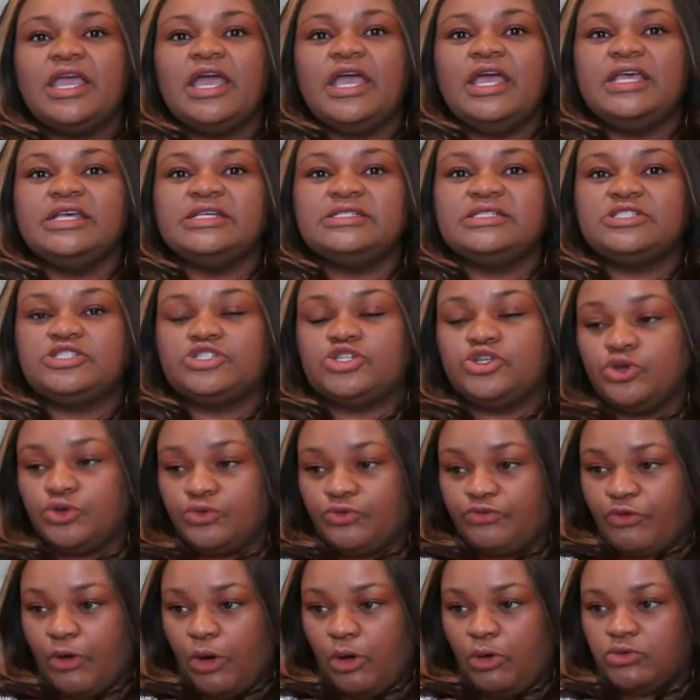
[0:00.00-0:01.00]
is
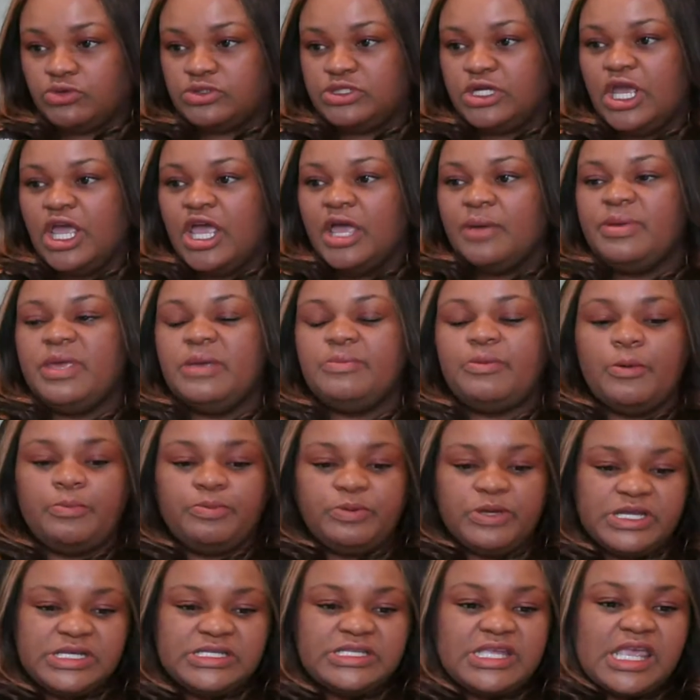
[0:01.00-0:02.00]
twofold. People
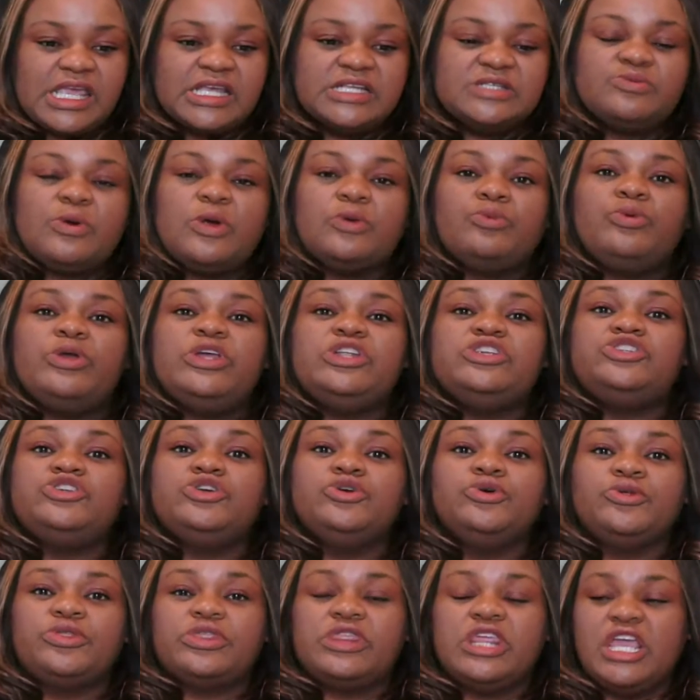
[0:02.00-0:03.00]
pleasing is when we
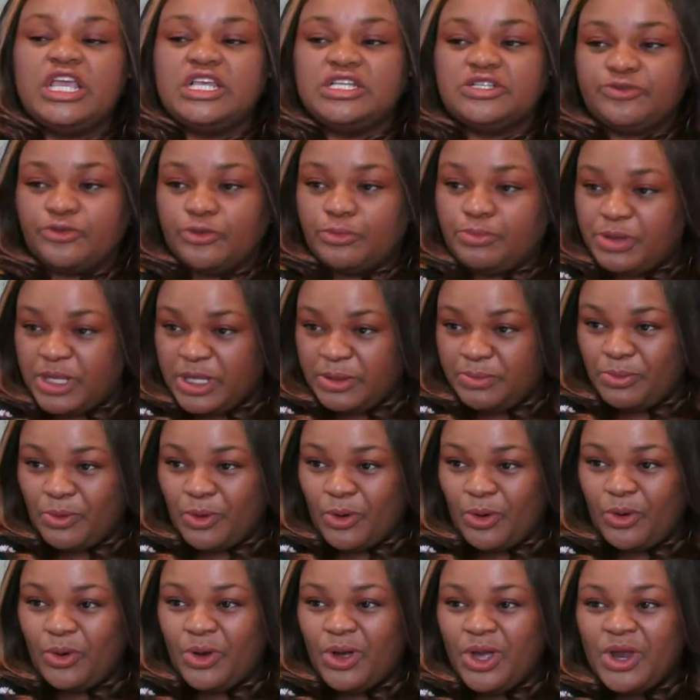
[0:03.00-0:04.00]
do things for
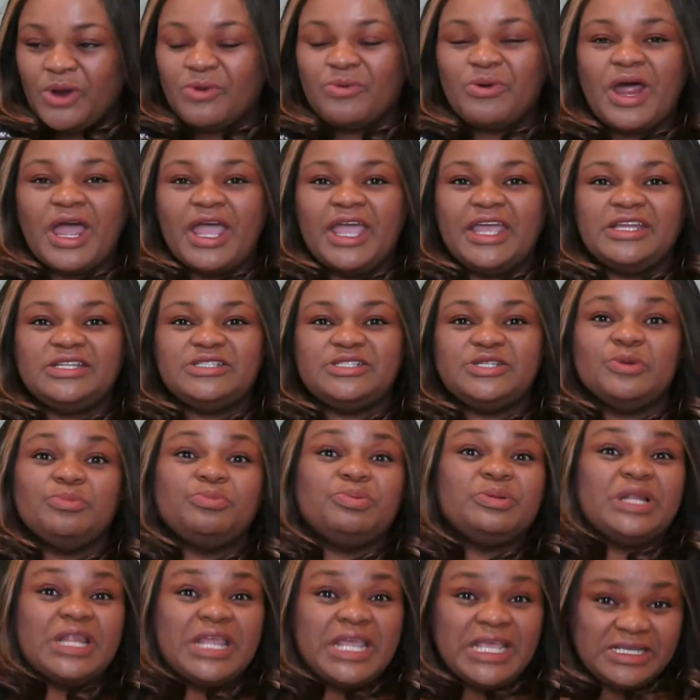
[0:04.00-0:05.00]
people, right, to
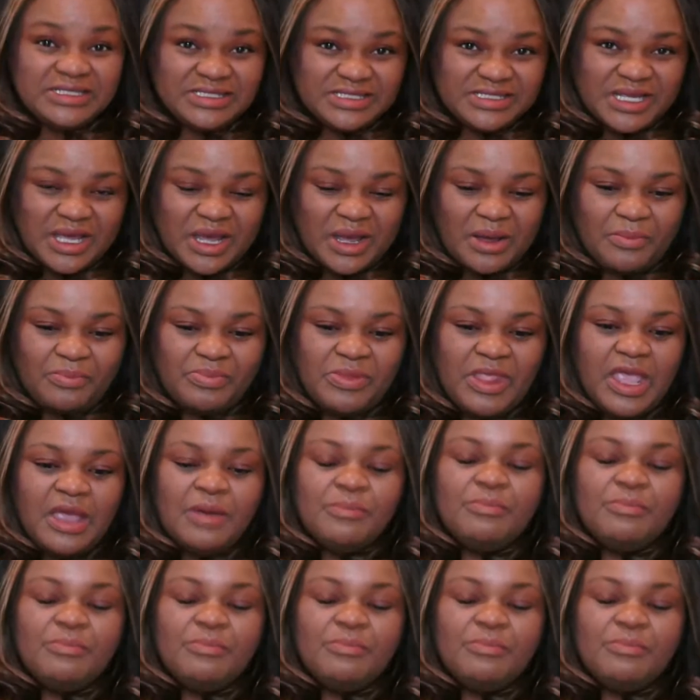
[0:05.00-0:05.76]
please them.